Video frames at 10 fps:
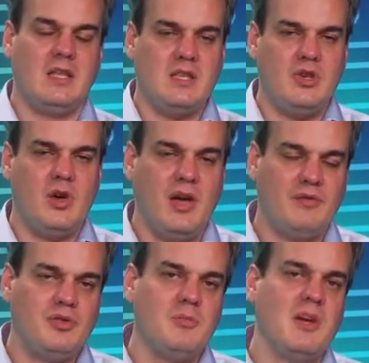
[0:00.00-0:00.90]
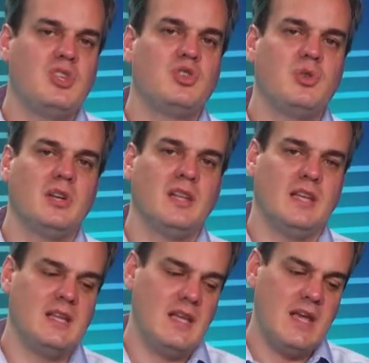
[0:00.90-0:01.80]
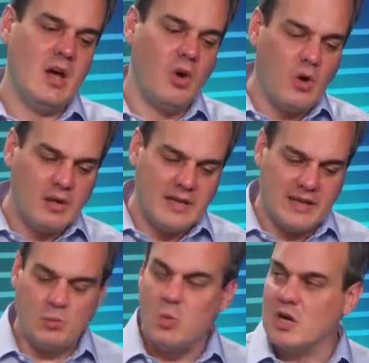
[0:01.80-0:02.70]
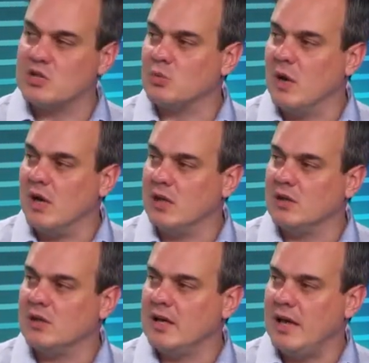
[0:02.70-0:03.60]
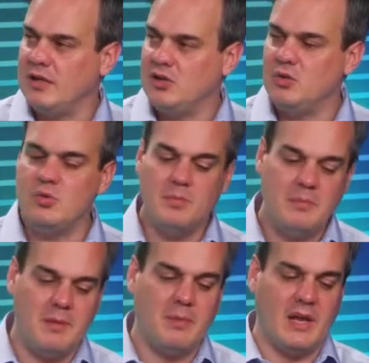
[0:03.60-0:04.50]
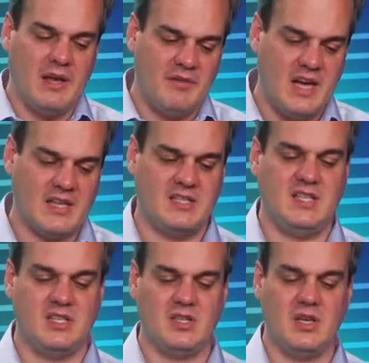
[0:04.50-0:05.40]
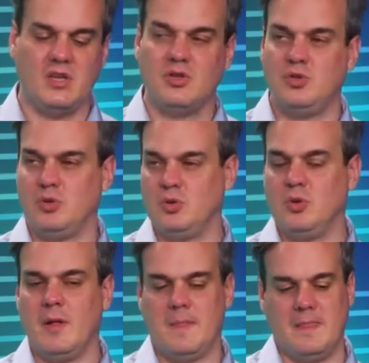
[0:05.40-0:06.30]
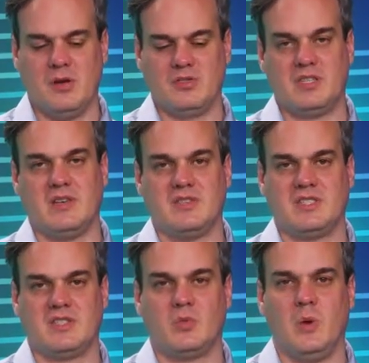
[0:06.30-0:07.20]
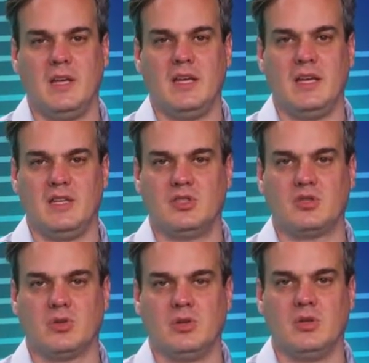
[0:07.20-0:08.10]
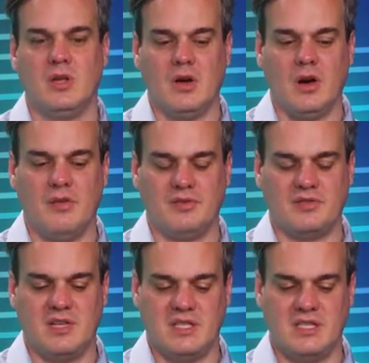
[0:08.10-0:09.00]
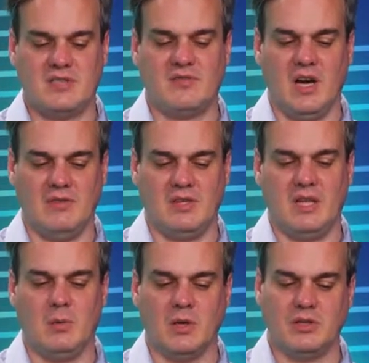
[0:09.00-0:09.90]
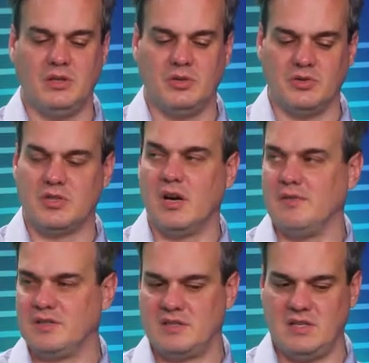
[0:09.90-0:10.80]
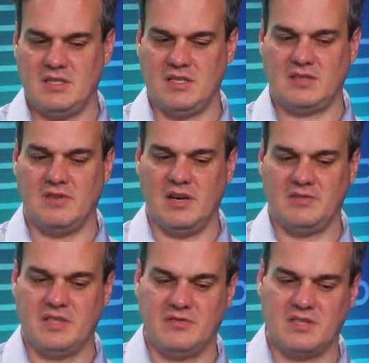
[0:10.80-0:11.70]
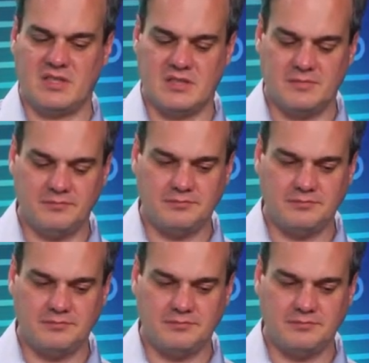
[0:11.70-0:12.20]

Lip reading: you have to make sure that that works well and you people have access to those services when they install Office 365 and they want to use the Office 365 services.